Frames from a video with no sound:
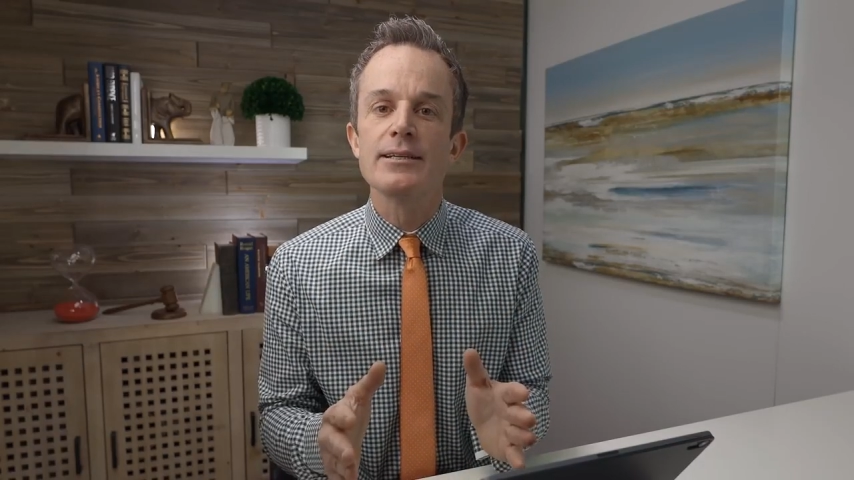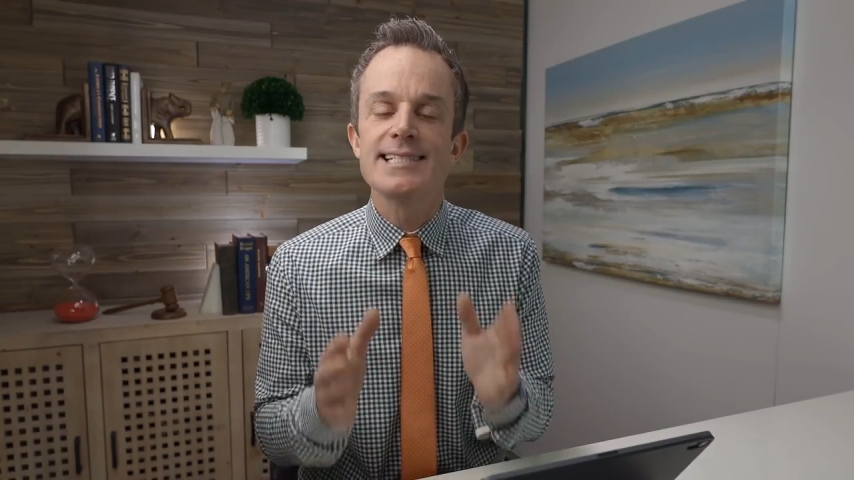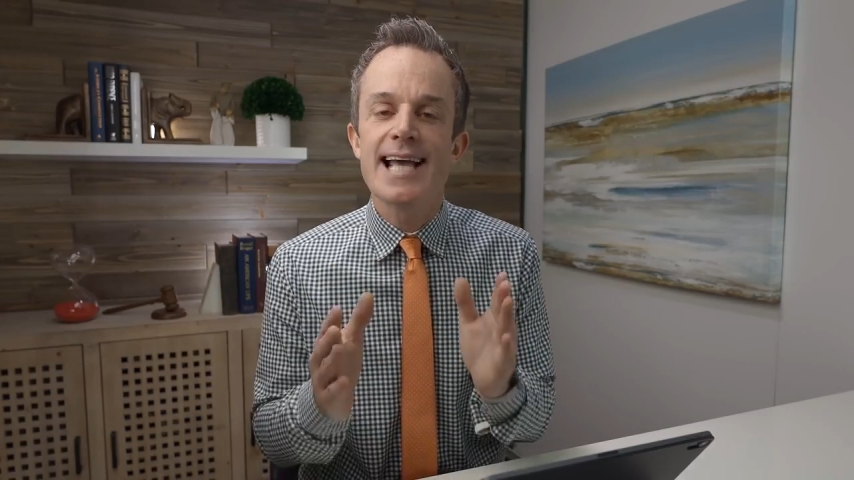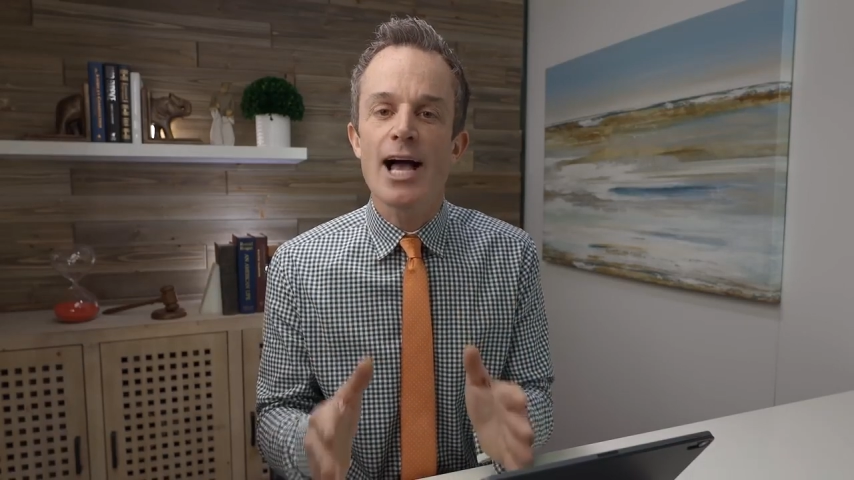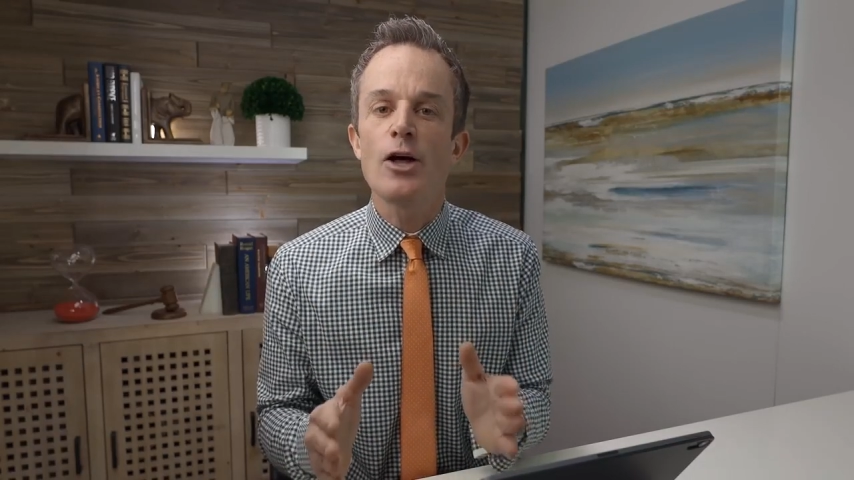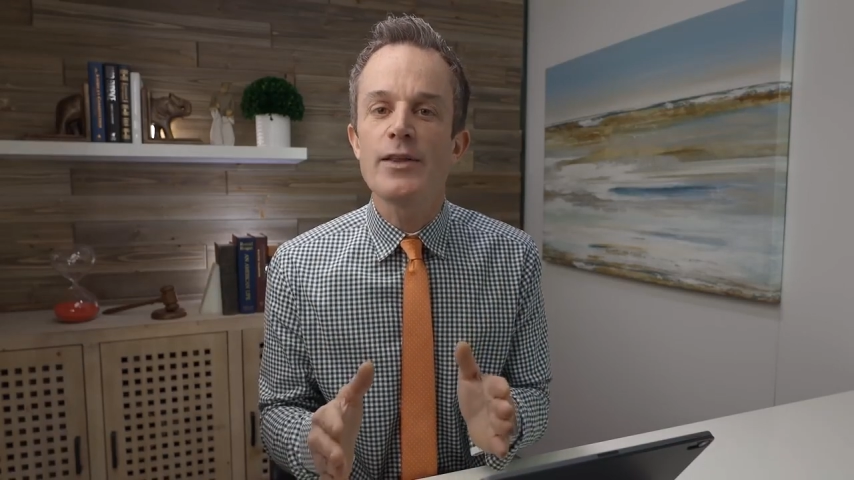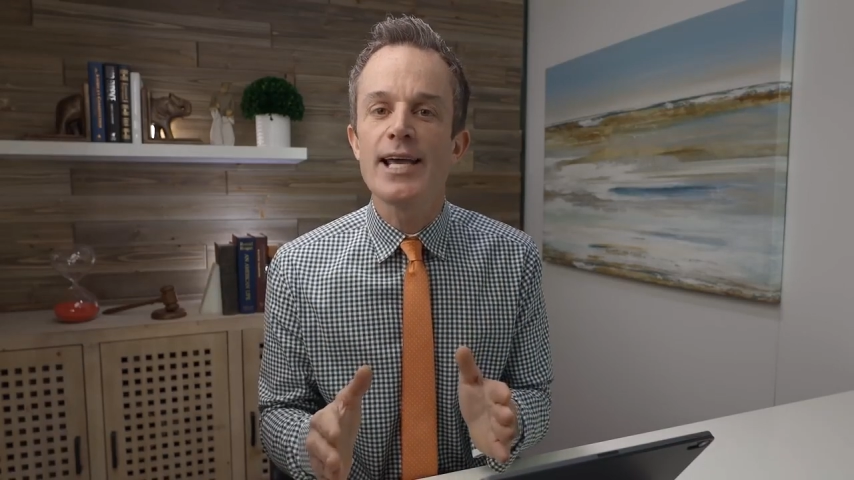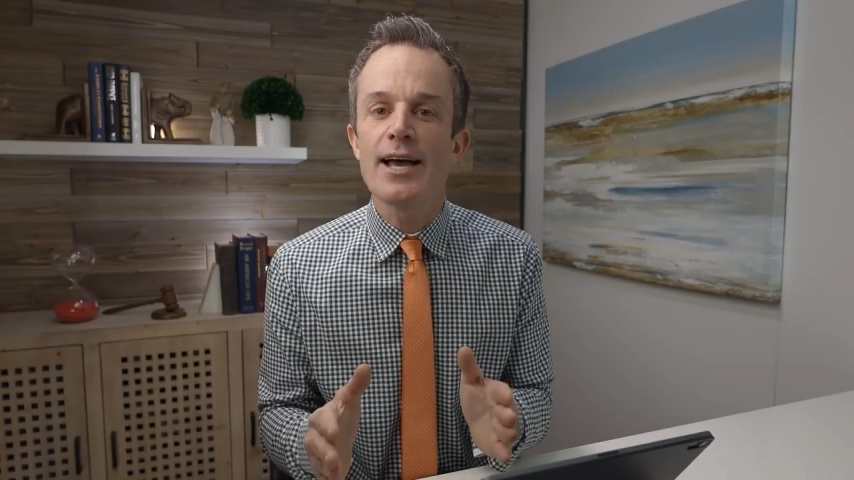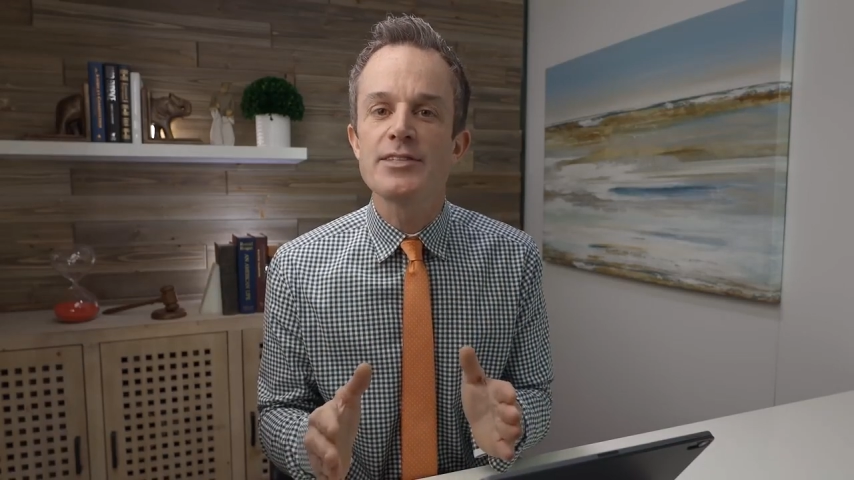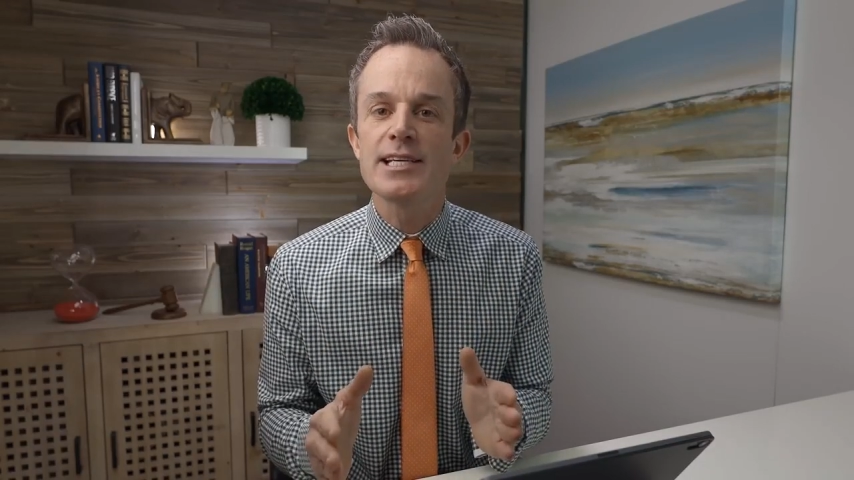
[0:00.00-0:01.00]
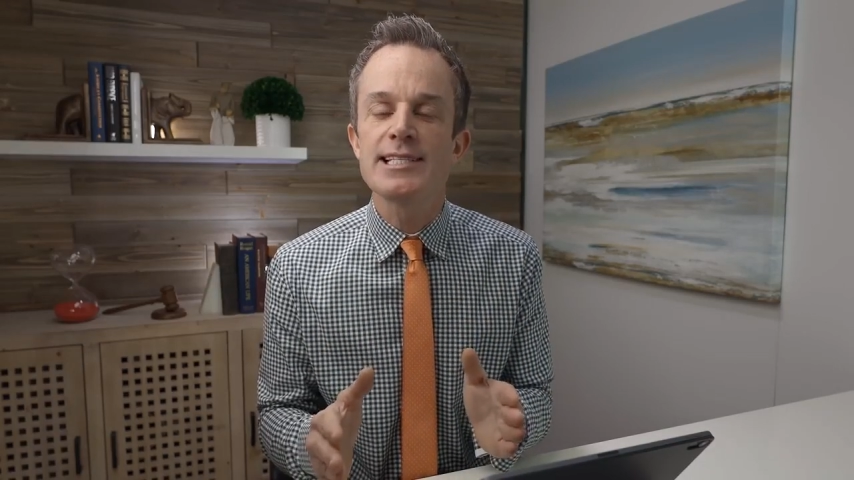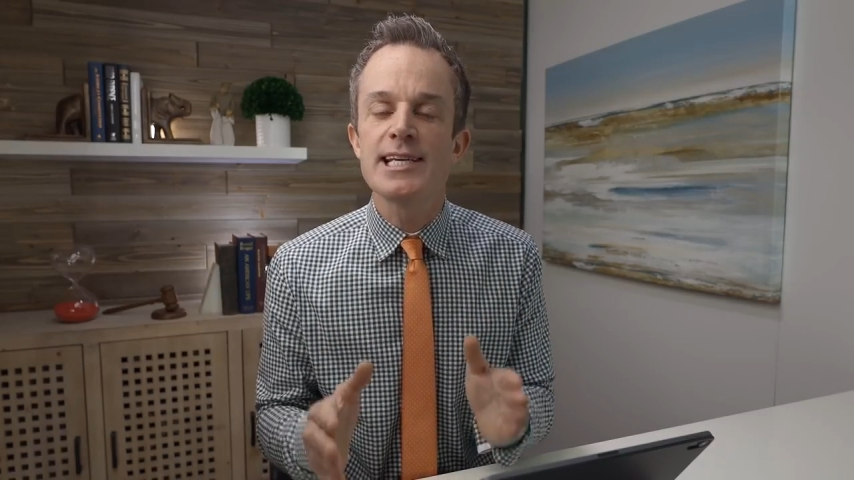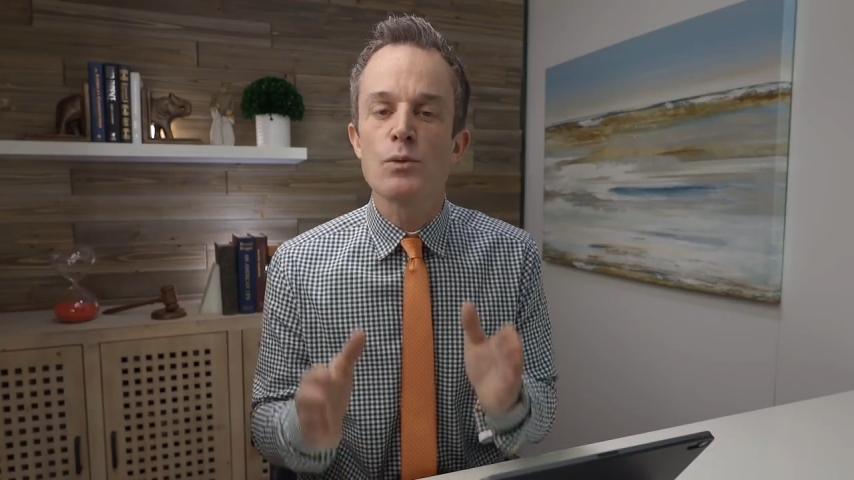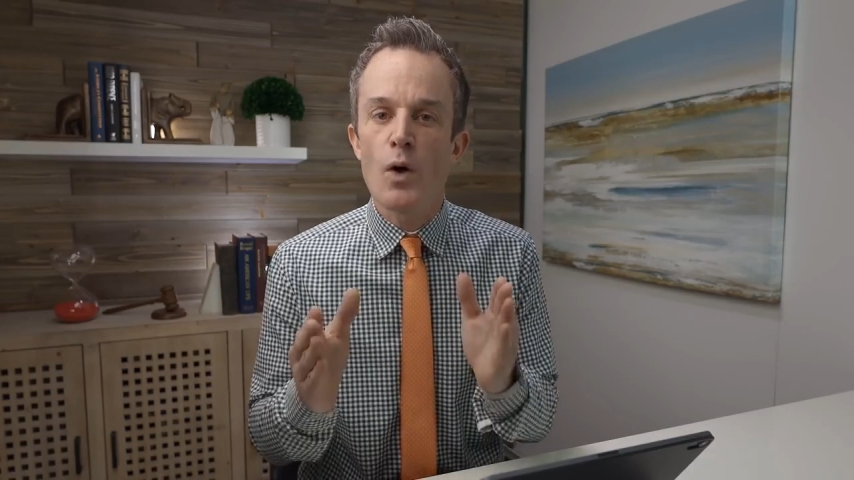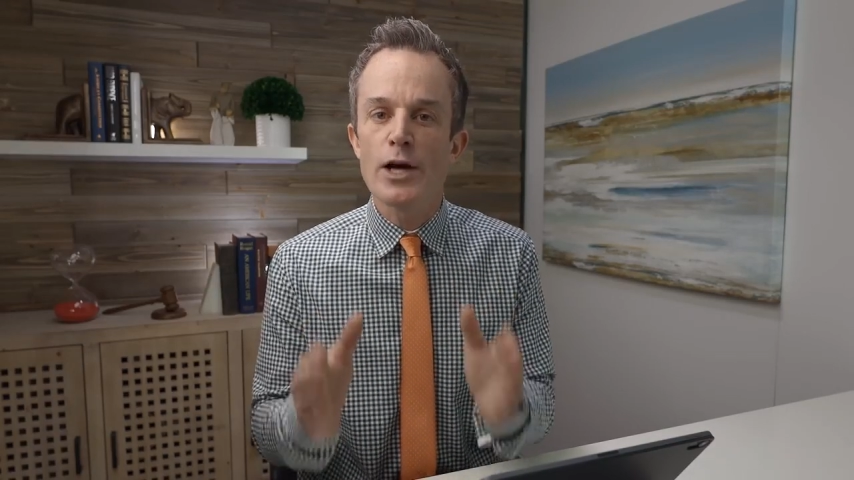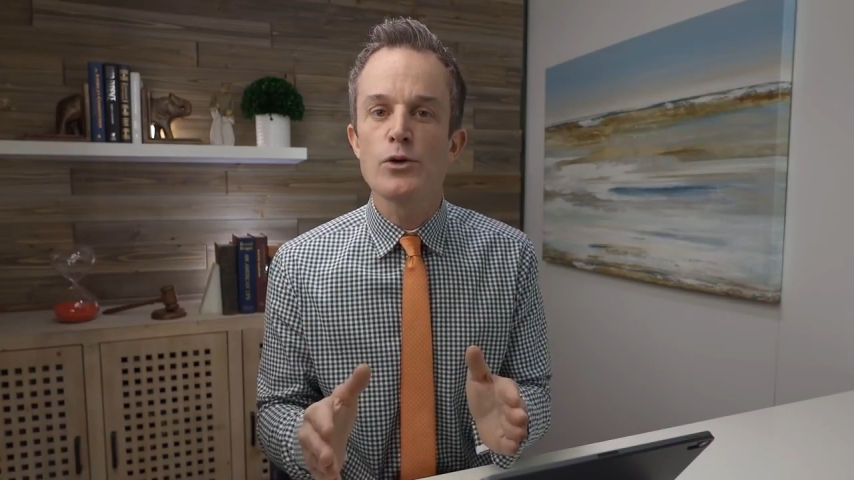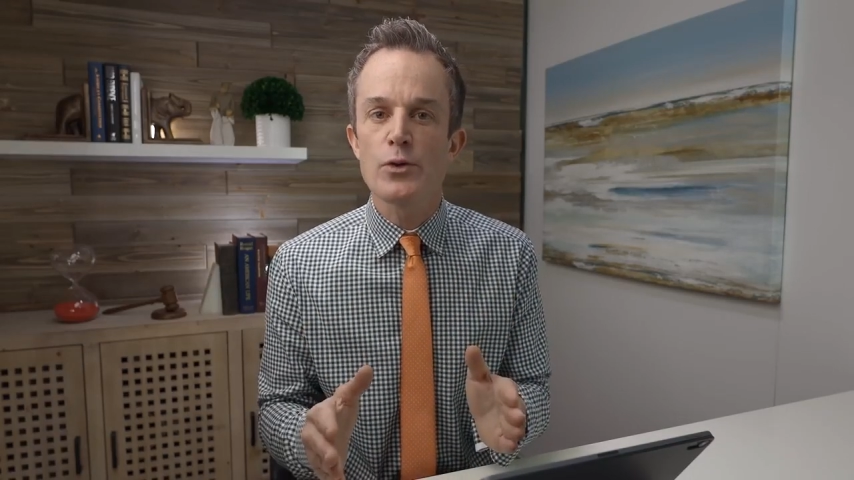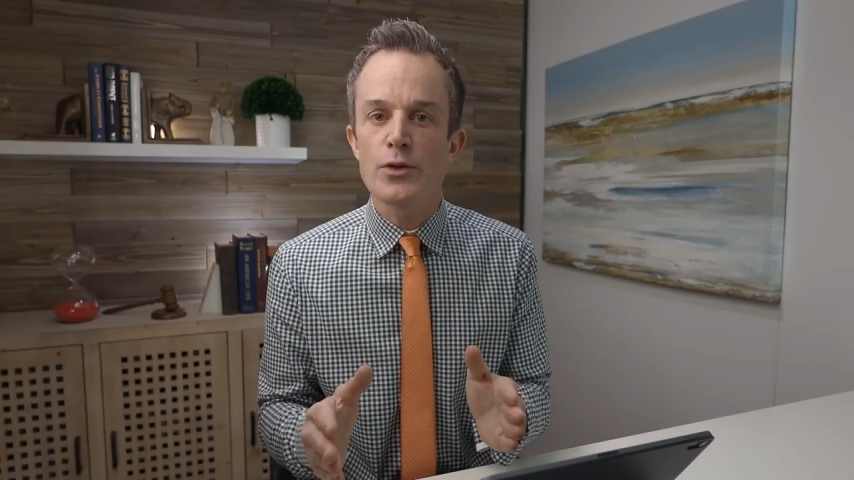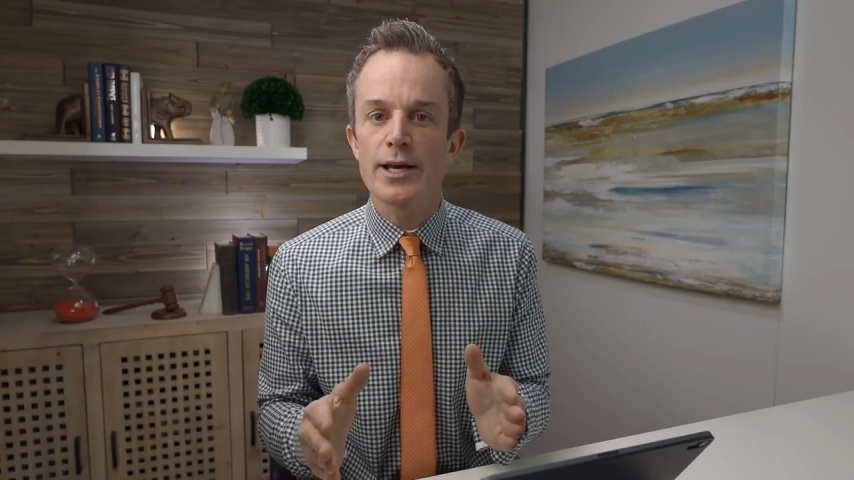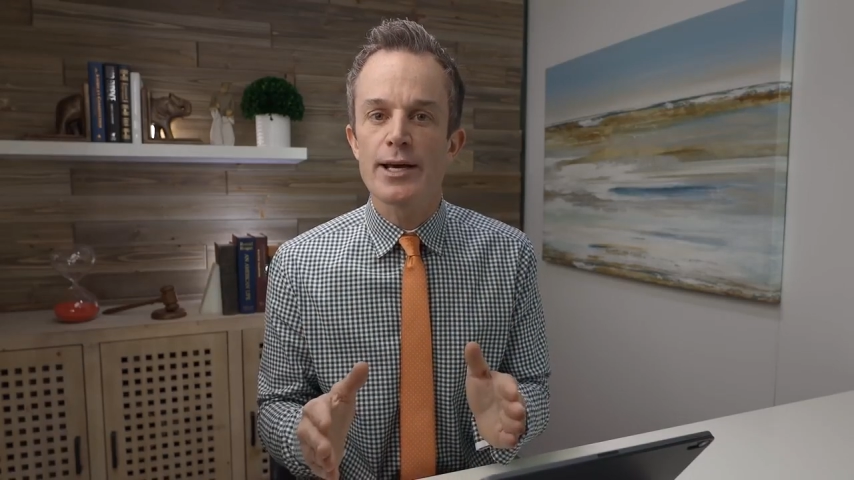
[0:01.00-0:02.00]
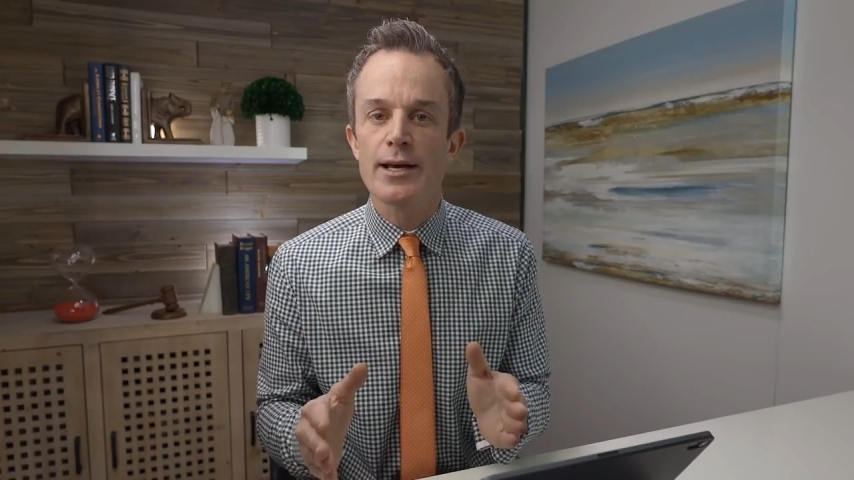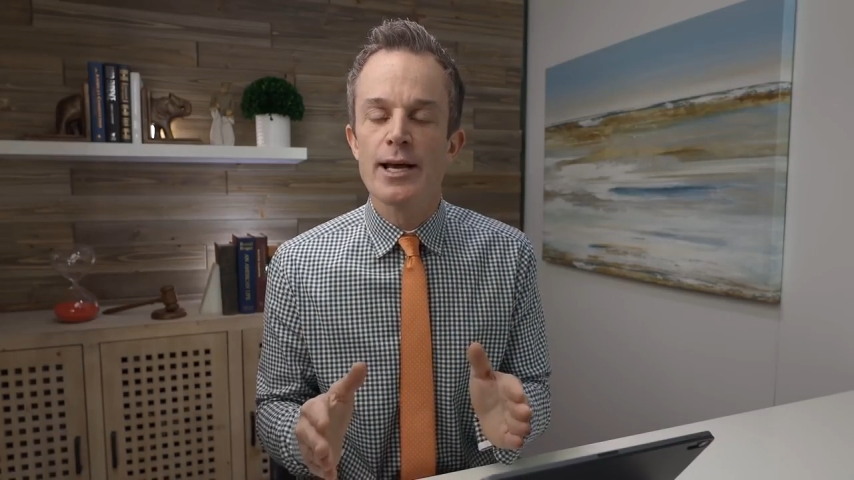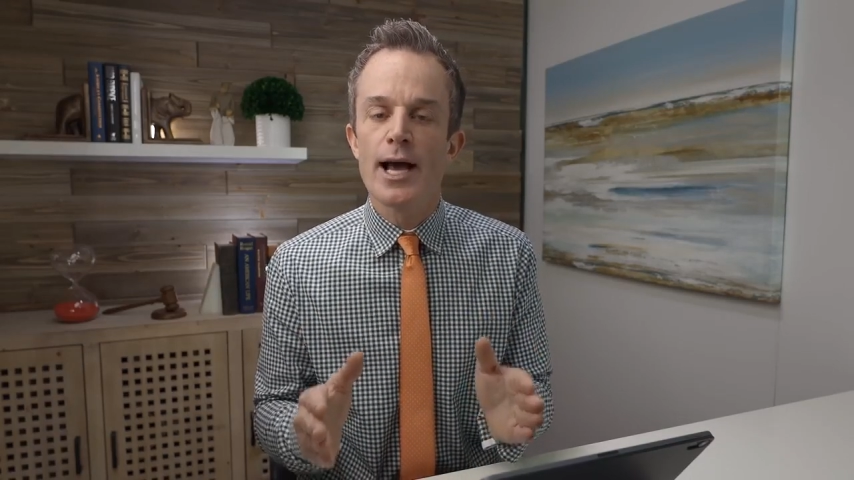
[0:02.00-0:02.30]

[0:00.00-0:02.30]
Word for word: Tell the F C C what you think